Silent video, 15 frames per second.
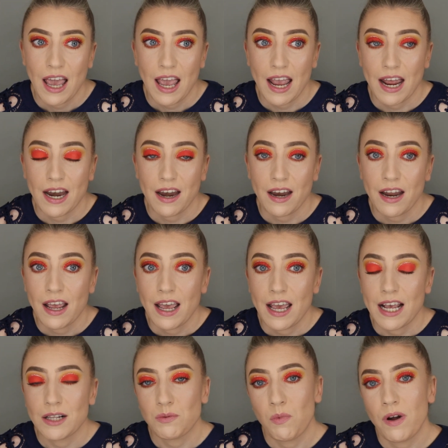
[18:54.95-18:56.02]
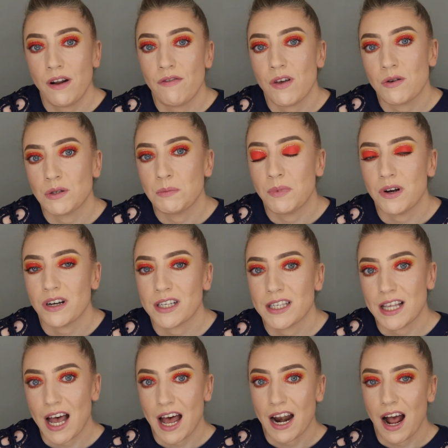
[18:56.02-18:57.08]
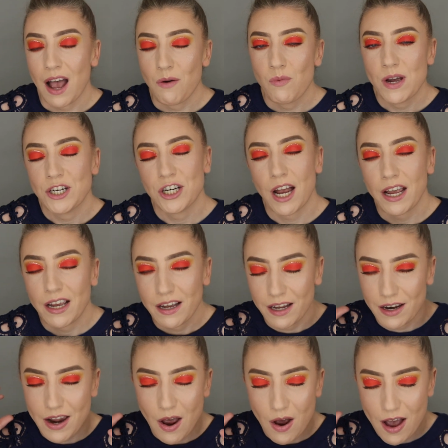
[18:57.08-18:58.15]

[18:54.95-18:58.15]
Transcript: and it's one of those books that I wish I could